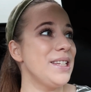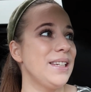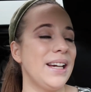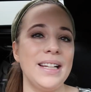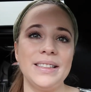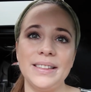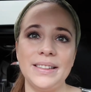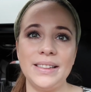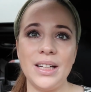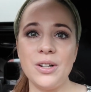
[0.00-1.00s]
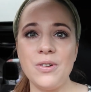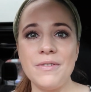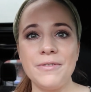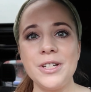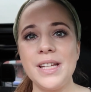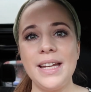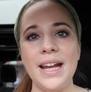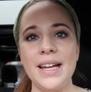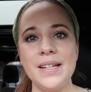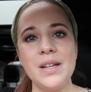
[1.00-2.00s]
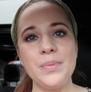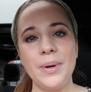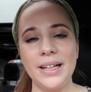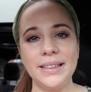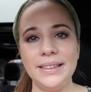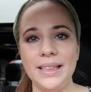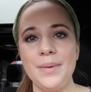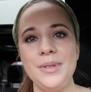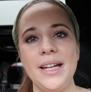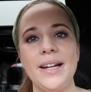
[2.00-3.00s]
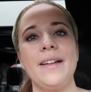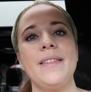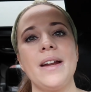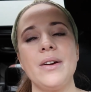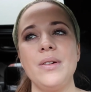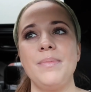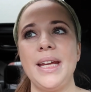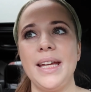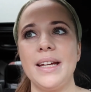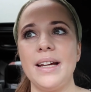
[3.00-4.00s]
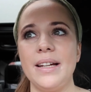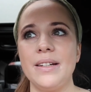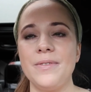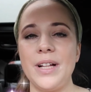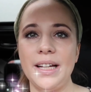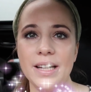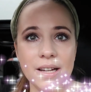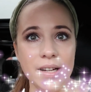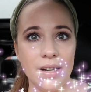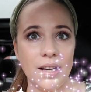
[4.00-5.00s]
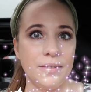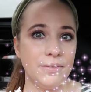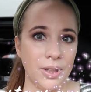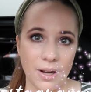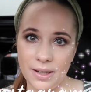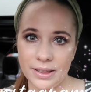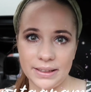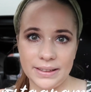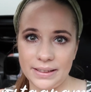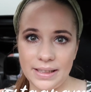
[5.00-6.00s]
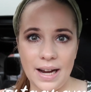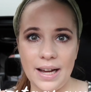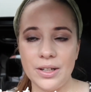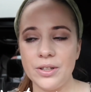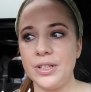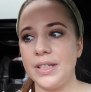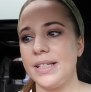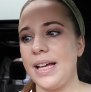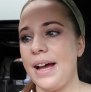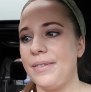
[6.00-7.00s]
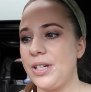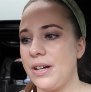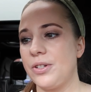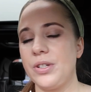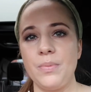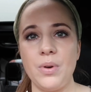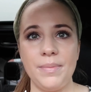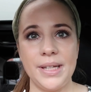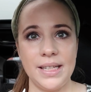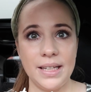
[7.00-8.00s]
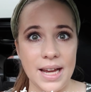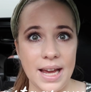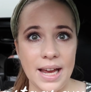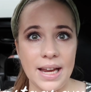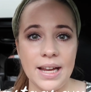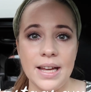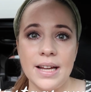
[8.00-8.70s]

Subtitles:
nice. So for today's pregnancy update, I thought I would make it kind of like a vlog style just because I have a doctor's appointment today.